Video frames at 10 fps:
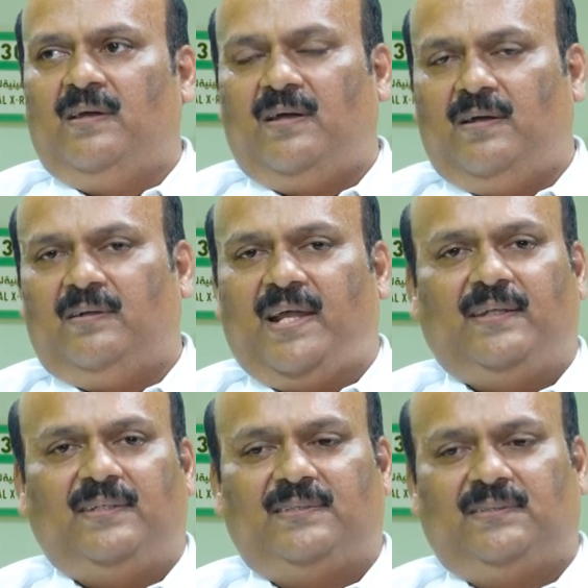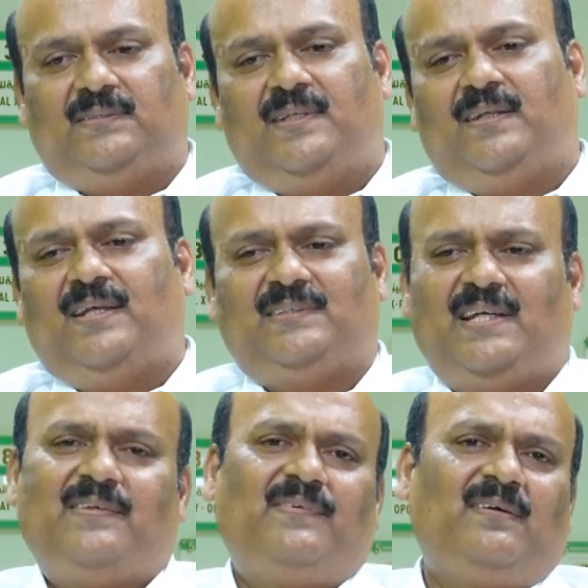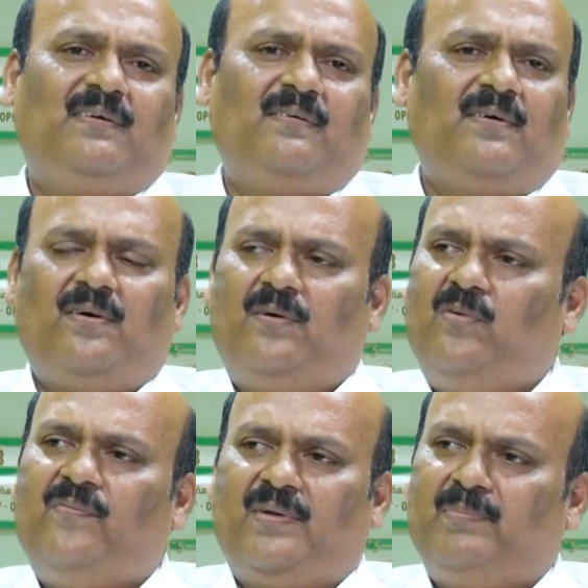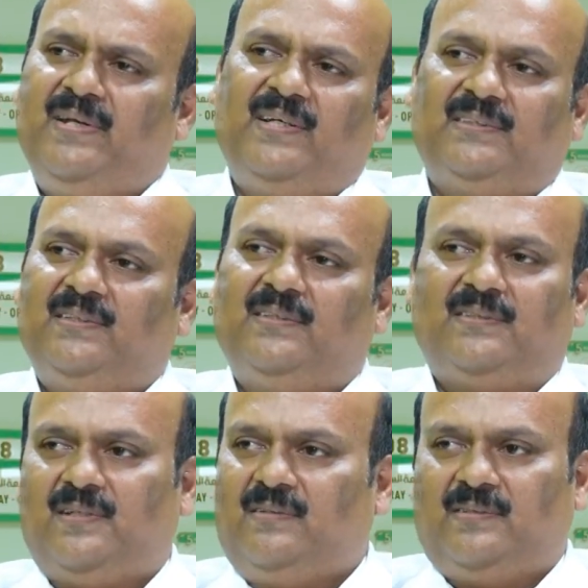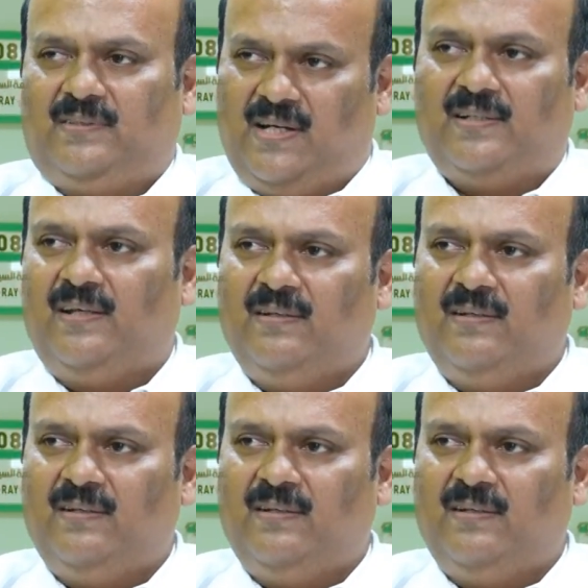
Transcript: diagnosis, then I straight away go for medications starting.